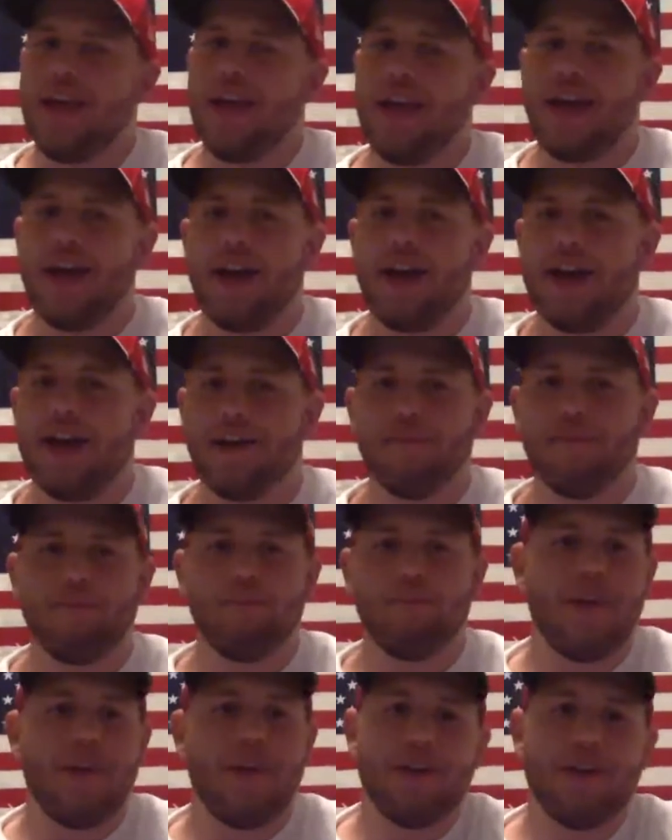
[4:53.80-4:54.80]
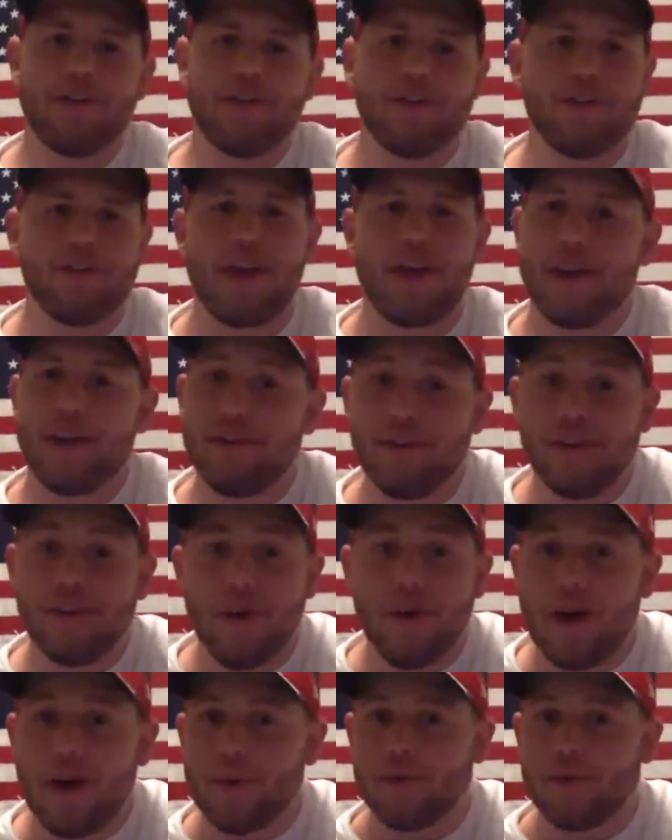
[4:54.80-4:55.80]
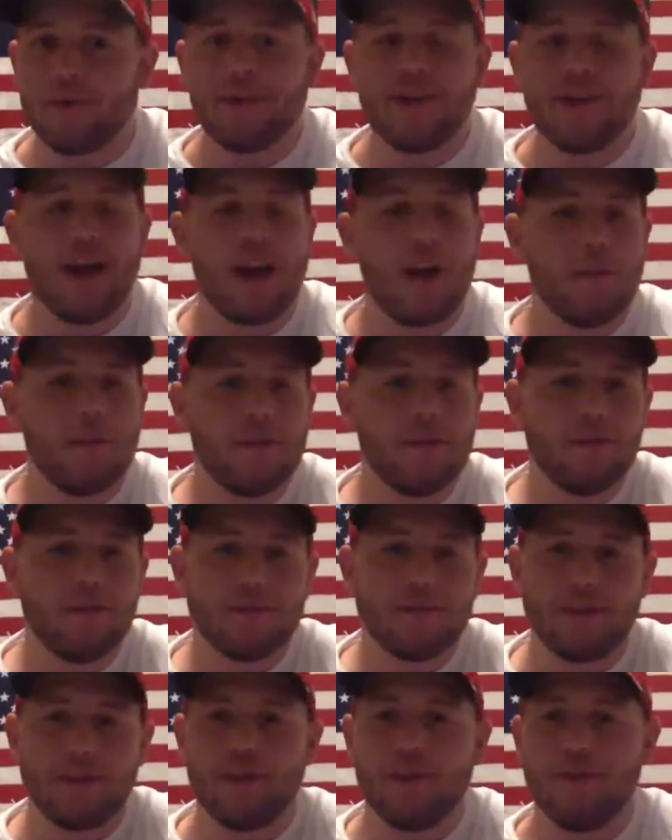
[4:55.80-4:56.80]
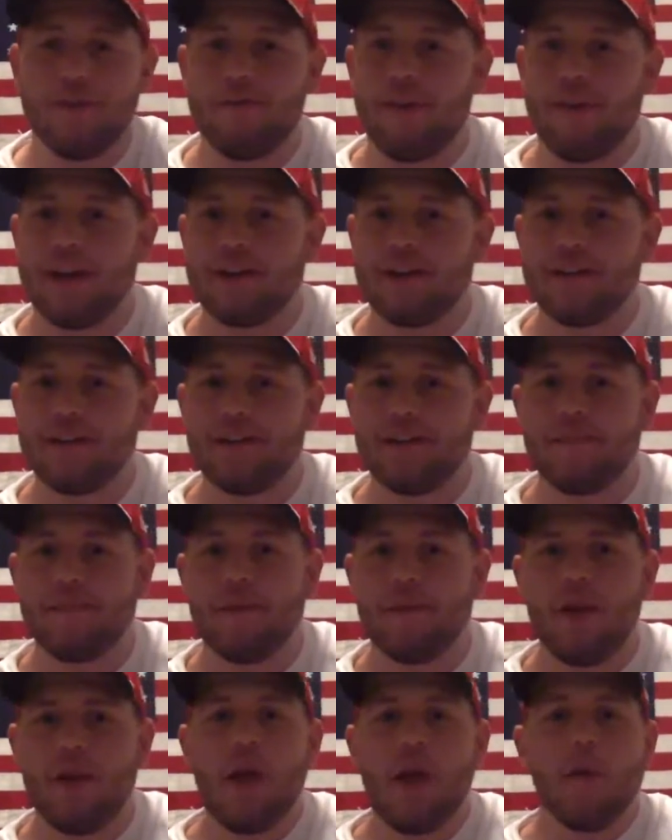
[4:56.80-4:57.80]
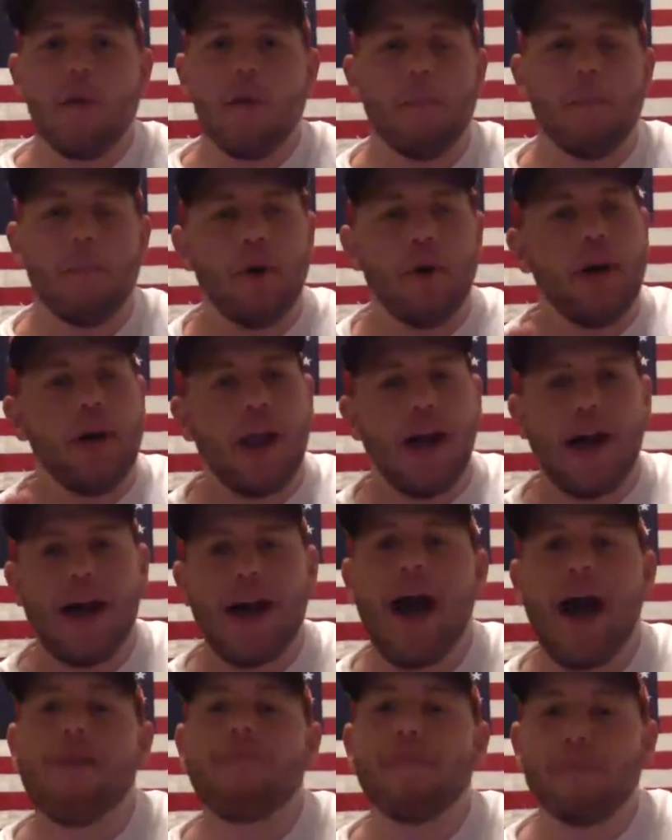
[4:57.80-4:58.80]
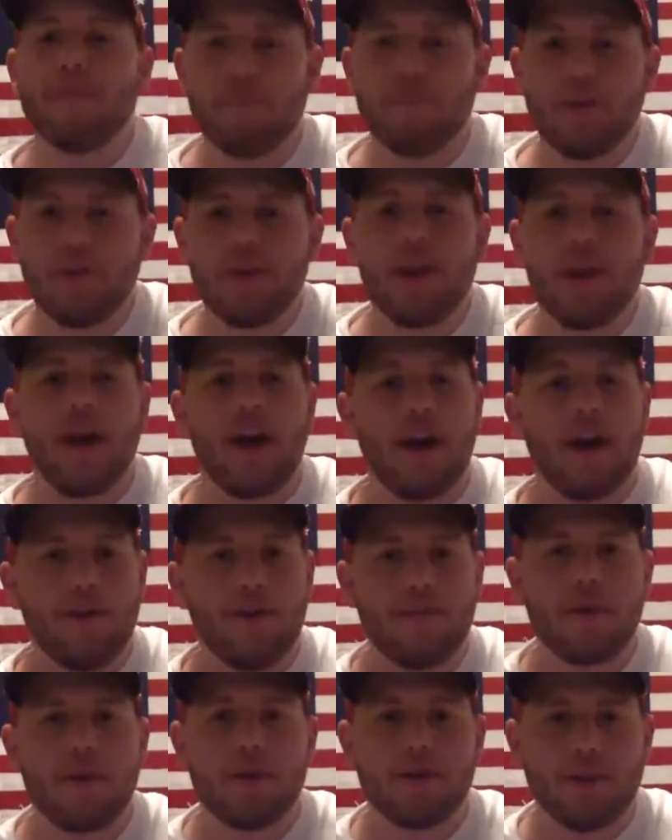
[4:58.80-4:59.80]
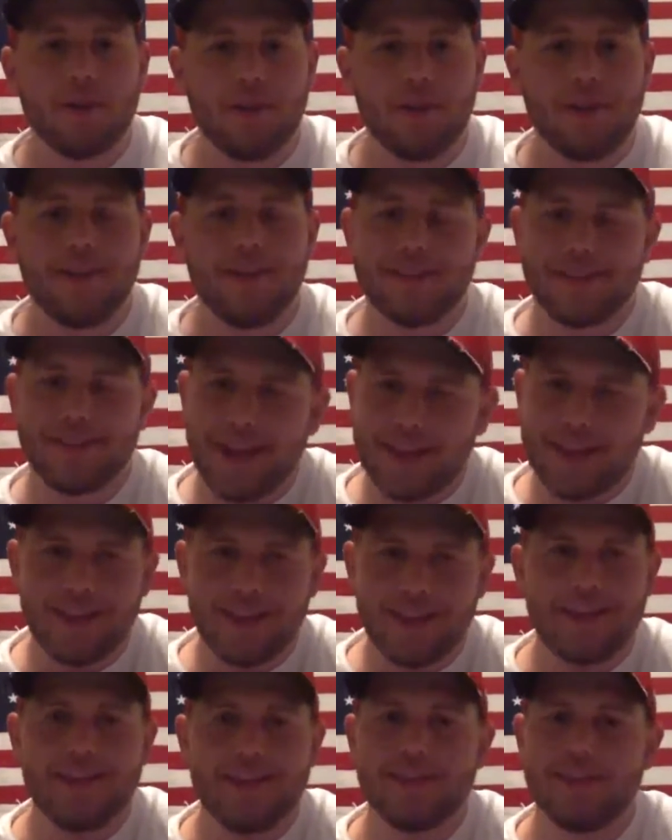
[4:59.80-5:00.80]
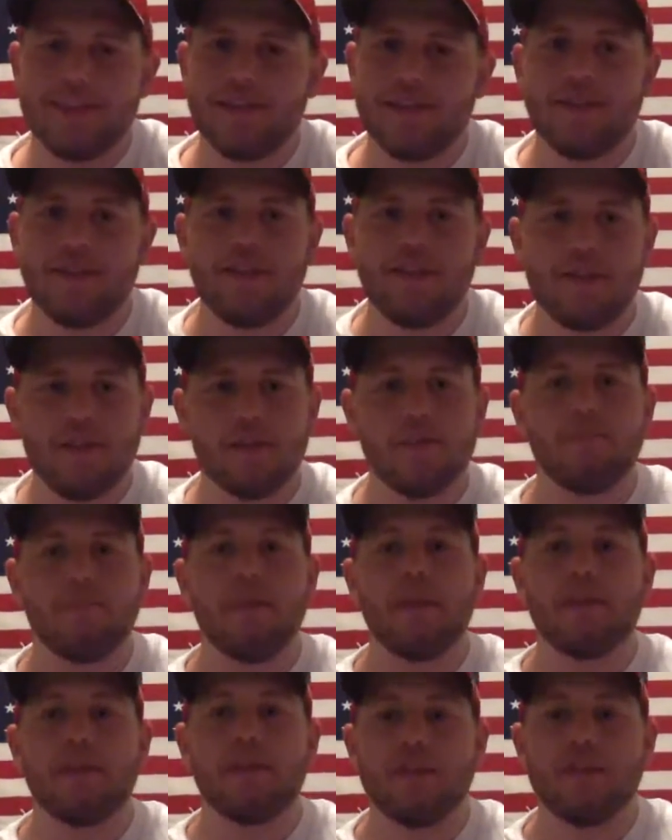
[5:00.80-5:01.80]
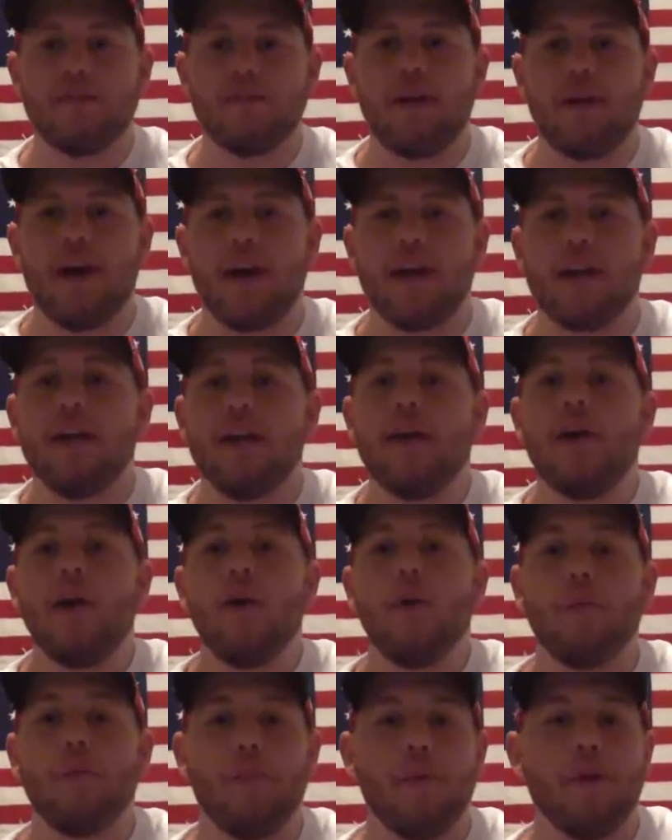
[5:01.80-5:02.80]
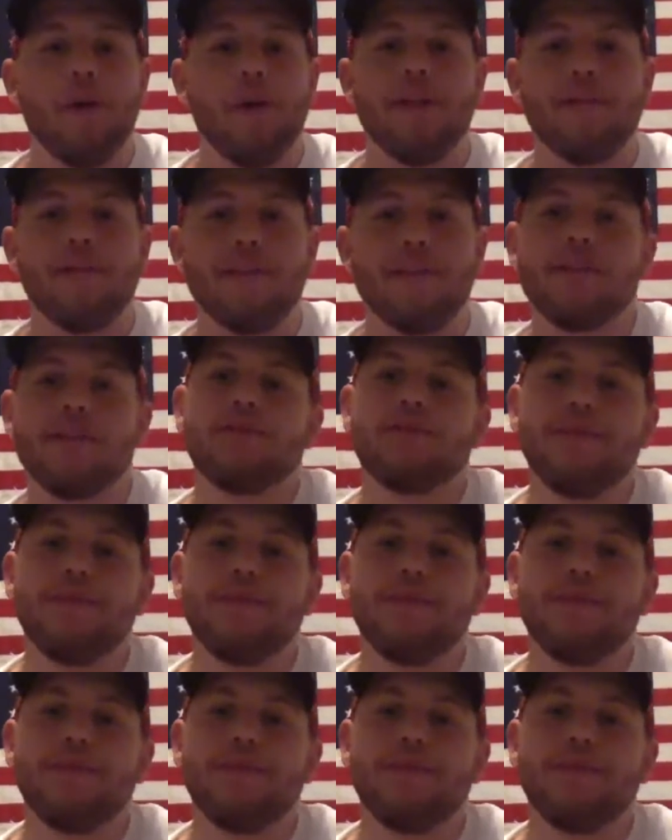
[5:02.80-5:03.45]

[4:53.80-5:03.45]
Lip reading: they didn't know how the retirement was going to affect him. But I've been pretty high on Marshawn Lynch. I think he's going to be just fine. but this week